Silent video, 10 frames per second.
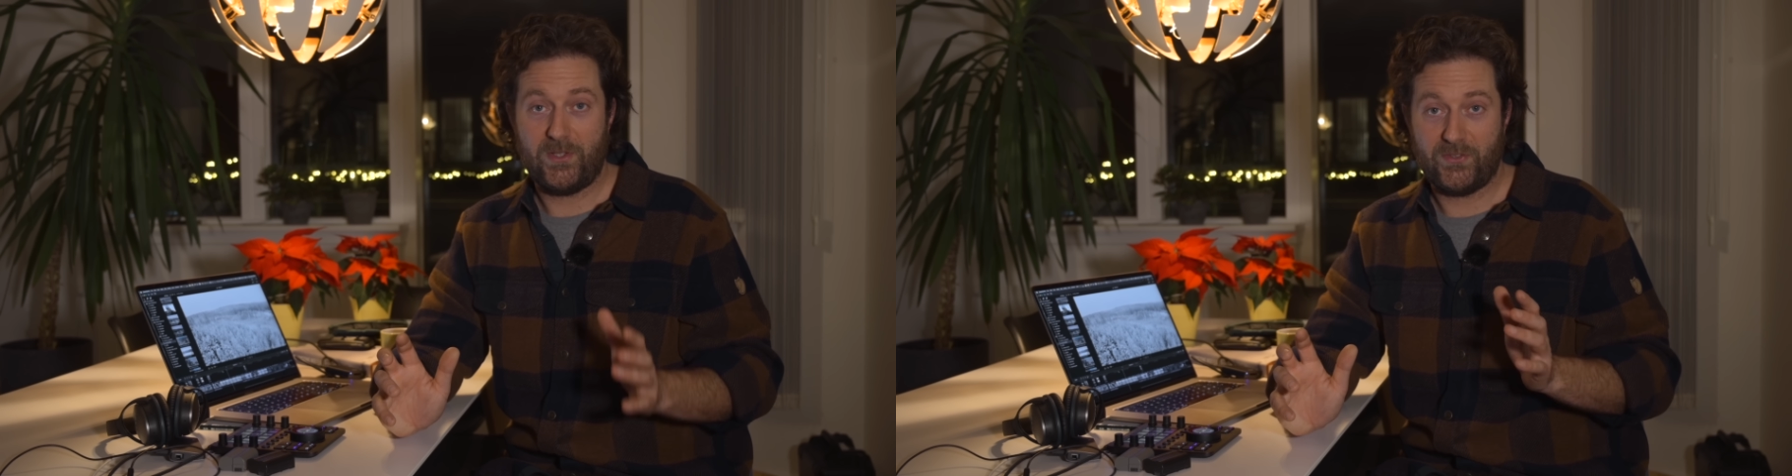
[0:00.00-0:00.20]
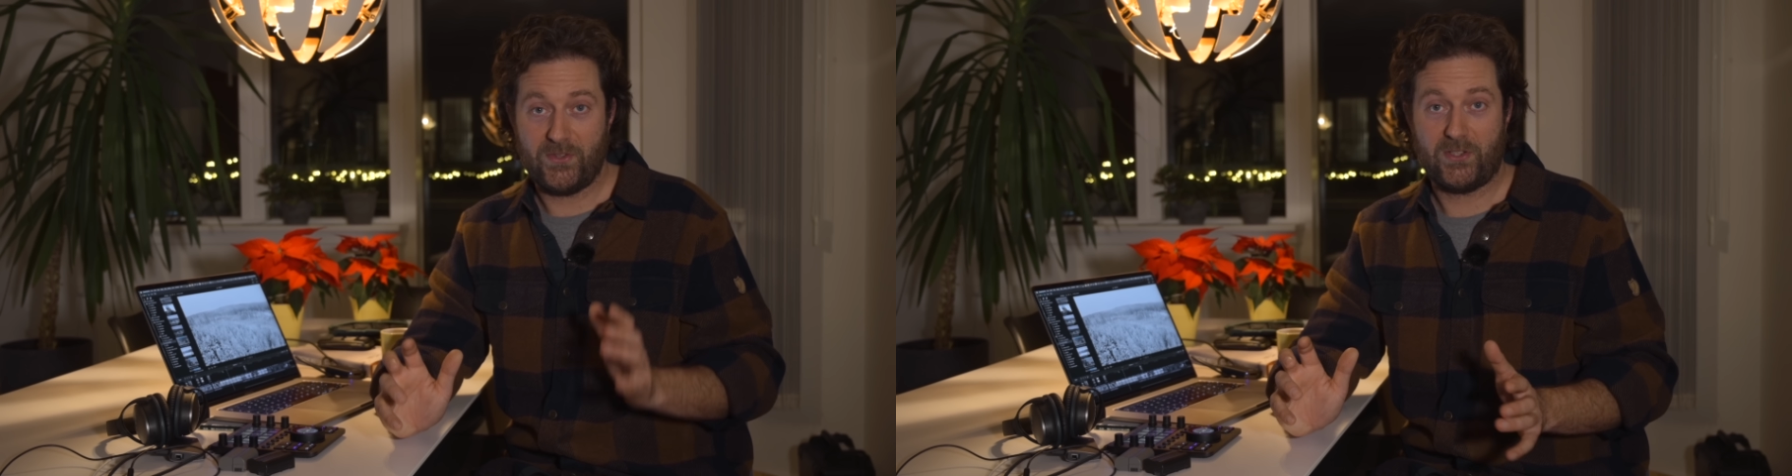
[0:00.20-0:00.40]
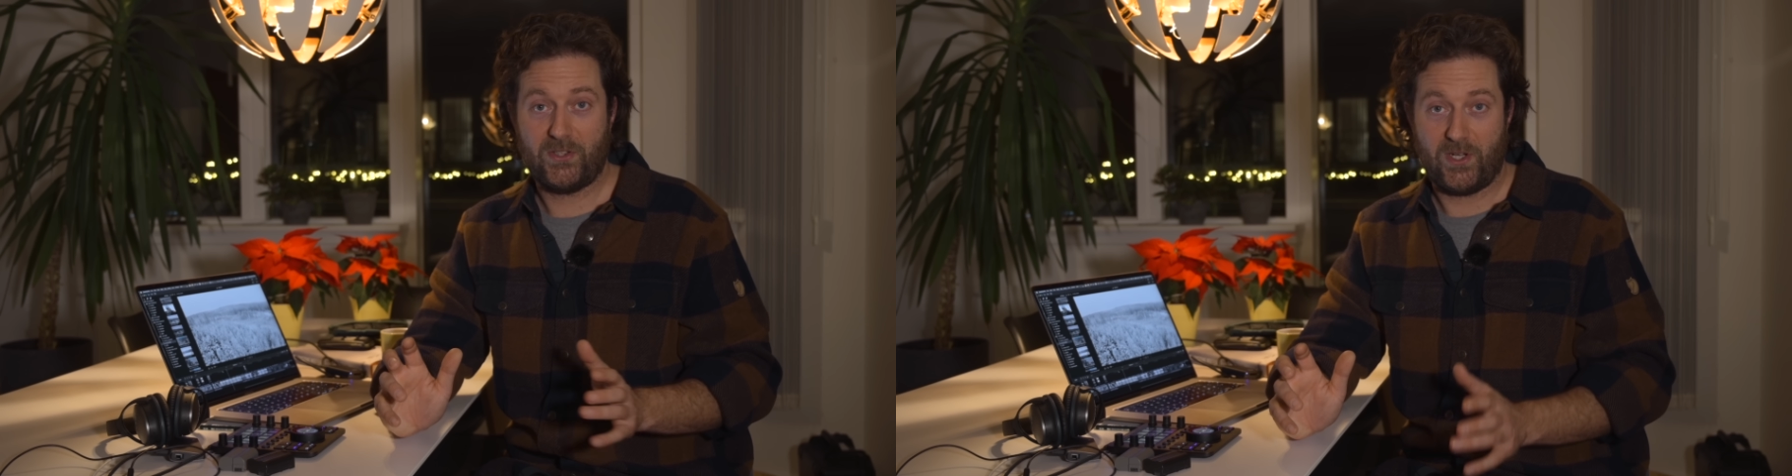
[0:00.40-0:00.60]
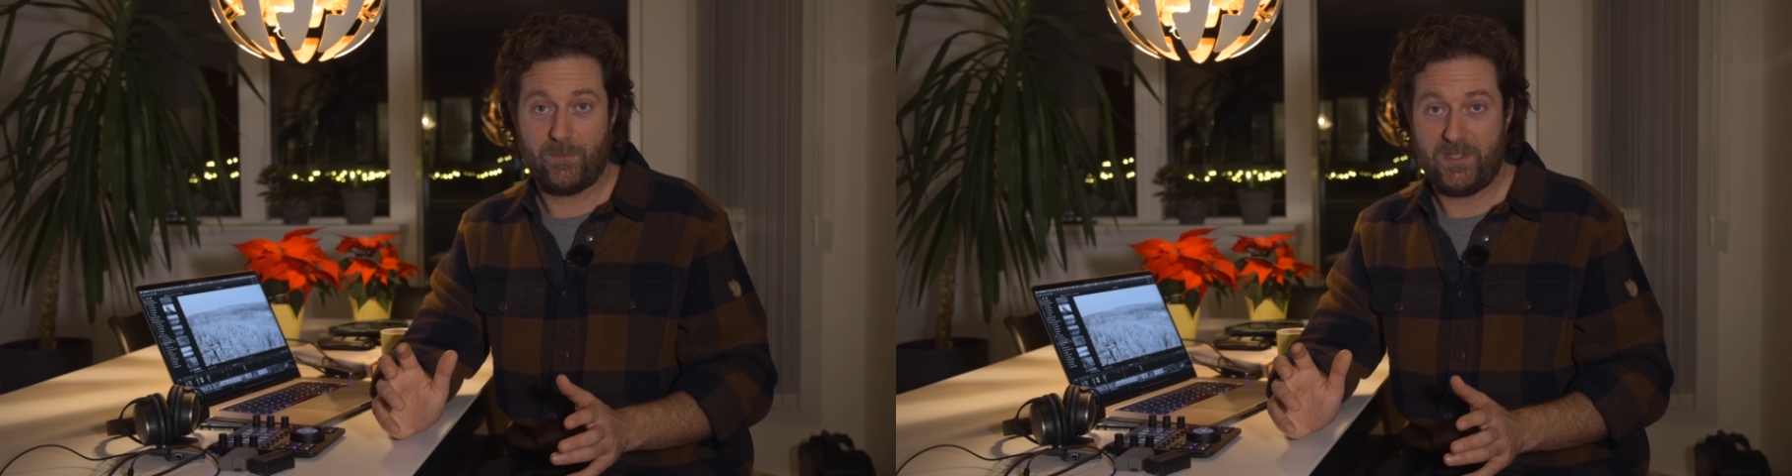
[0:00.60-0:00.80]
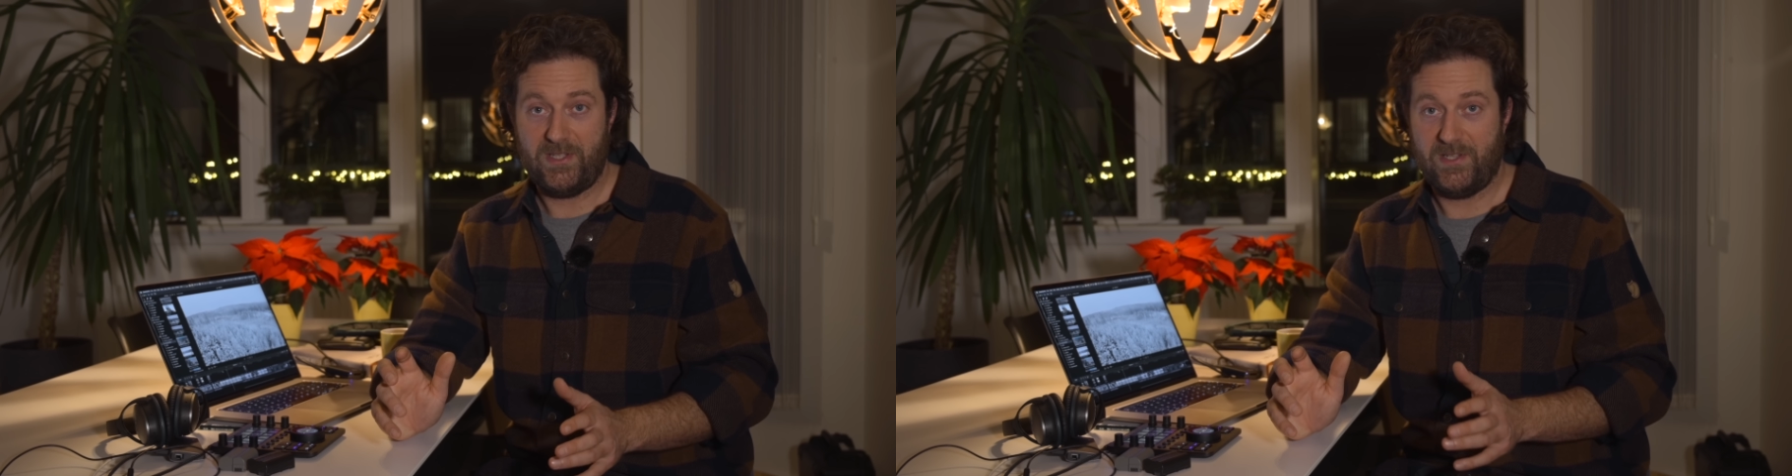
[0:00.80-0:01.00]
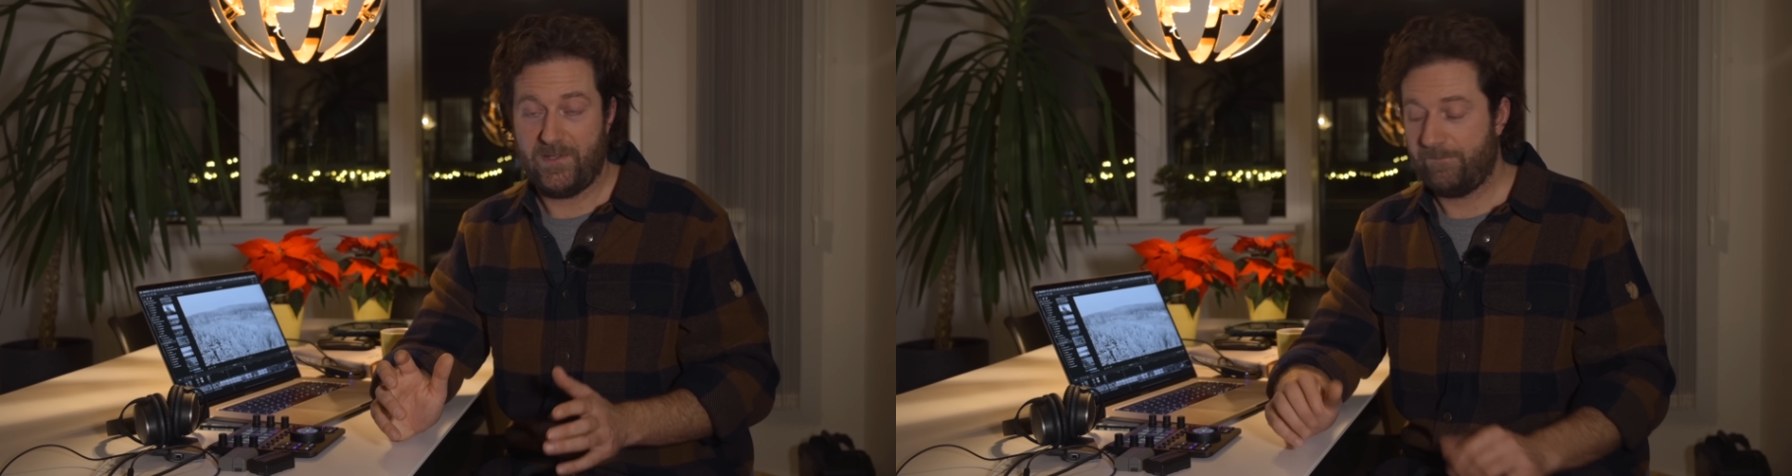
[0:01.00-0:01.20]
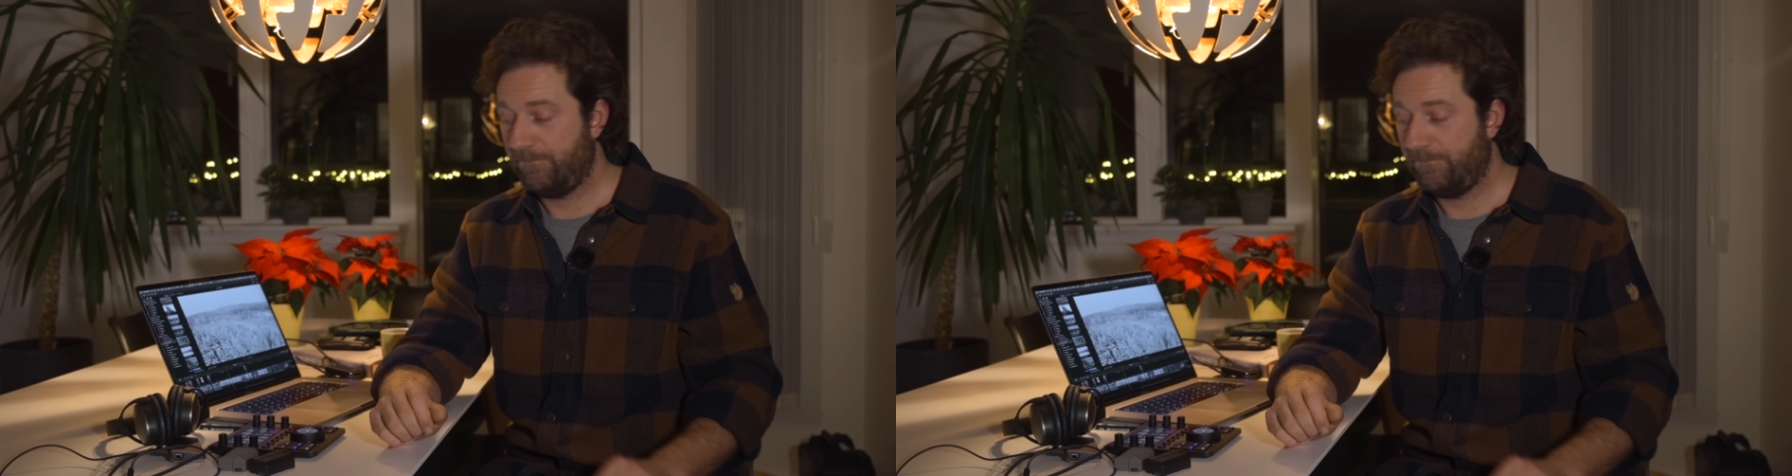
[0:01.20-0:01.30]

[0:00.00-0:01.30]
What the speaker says: is not common here.